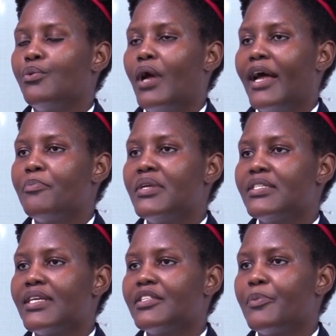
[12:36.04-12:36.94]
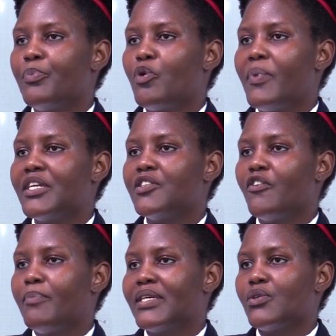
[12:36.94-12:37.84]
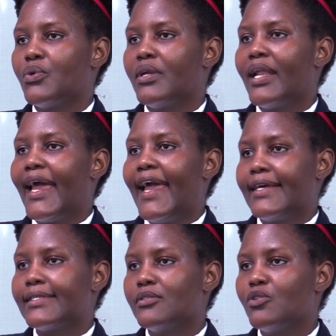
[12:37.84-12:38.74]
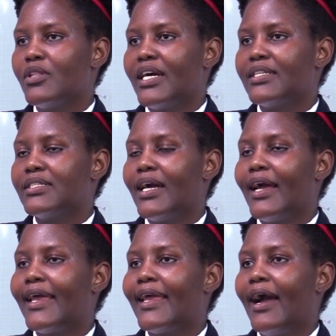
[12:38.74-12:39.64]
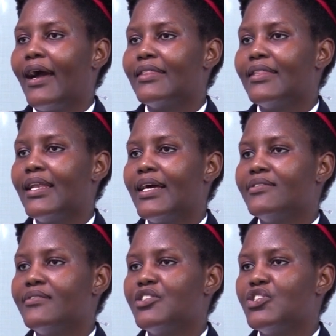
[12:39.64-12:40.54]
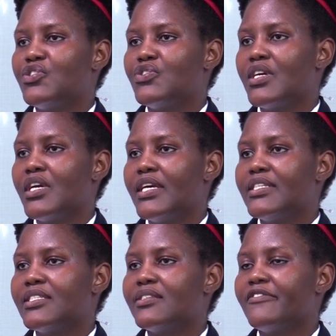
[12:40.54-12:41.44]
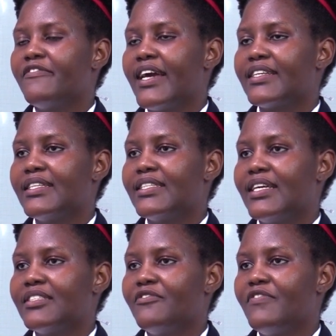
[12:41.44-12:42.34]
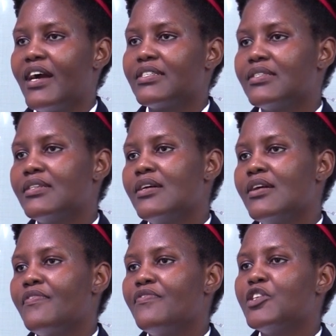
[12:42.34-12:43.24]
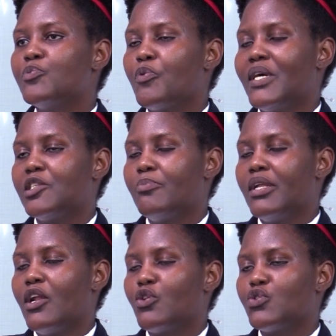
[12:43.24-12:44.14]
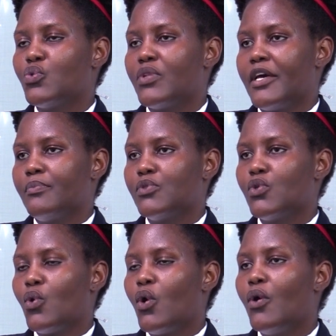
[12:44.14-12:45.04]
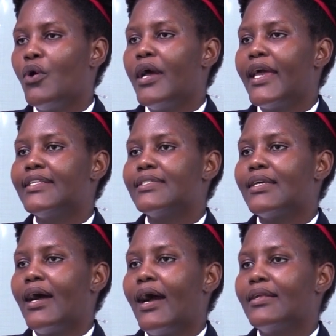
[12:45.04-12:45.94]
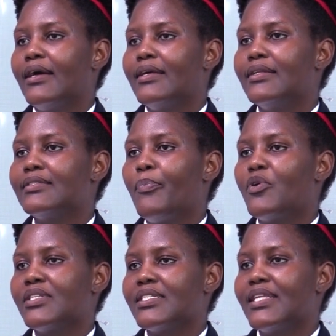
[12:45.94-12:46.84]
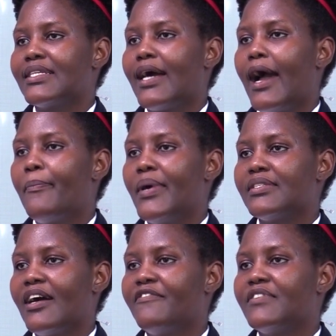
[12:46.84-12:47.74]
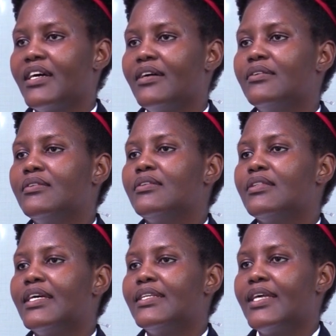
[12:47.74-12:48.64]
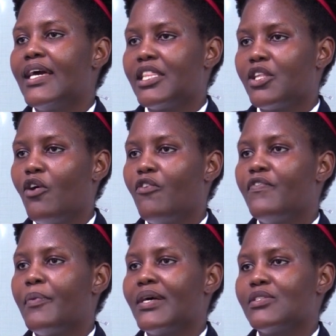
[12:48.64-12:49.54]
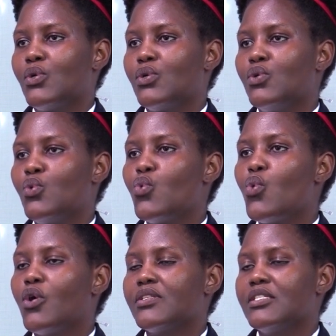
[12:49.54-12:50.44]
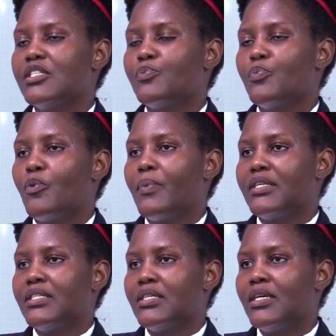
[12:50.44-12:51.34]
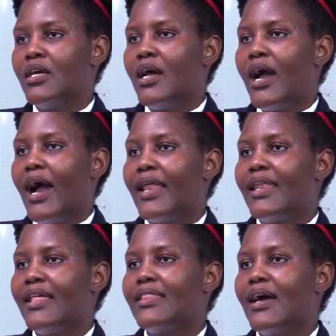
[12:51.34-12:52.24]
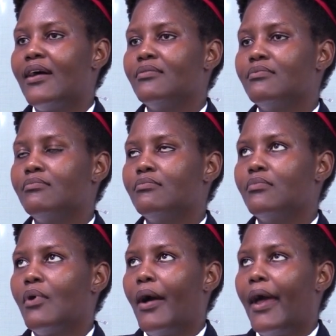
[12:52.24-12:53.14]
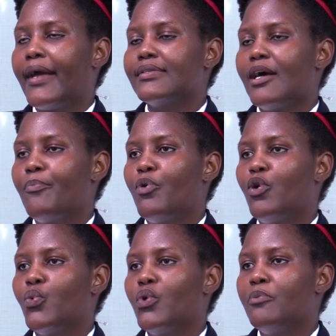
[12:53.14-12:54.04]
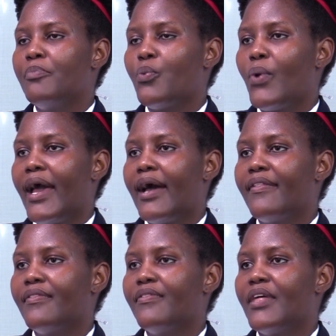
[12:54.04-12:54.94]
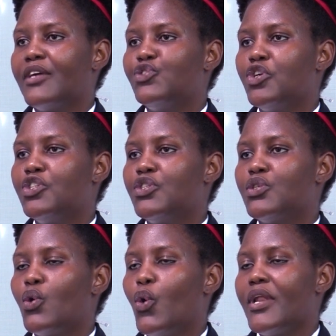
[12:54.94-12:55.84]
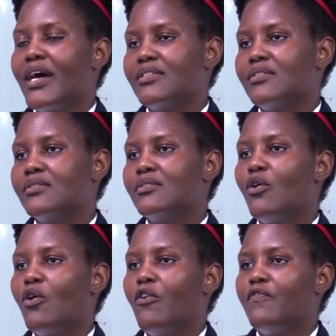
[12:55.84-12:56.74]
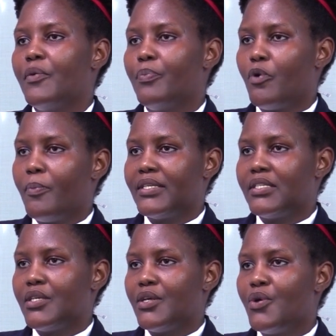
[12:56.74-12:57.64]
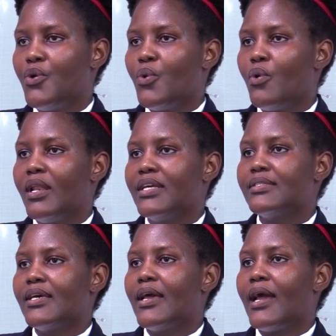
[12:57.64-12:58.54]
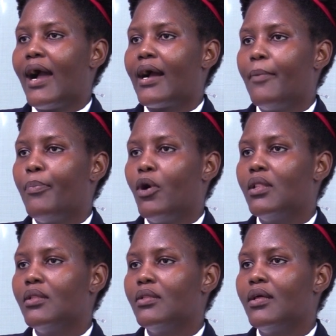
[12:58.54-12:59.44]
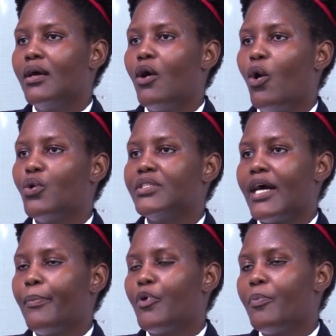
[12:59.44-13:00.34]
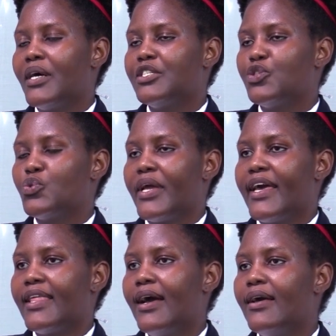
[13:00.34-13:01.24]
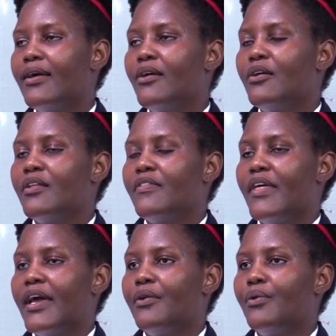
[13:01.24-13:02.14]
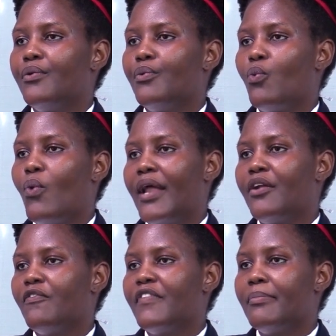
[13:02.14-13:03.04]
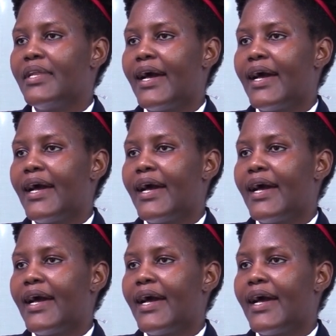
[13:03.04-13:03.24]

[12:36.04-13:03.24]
administered the property of person X, so that at the land registry it is reflected that in fact this property belongs to them. So it's a process that happens after the death of the person who owns this property. Another example will be where they are joint owners of the property. Let's say a couple owned a property together, then one of them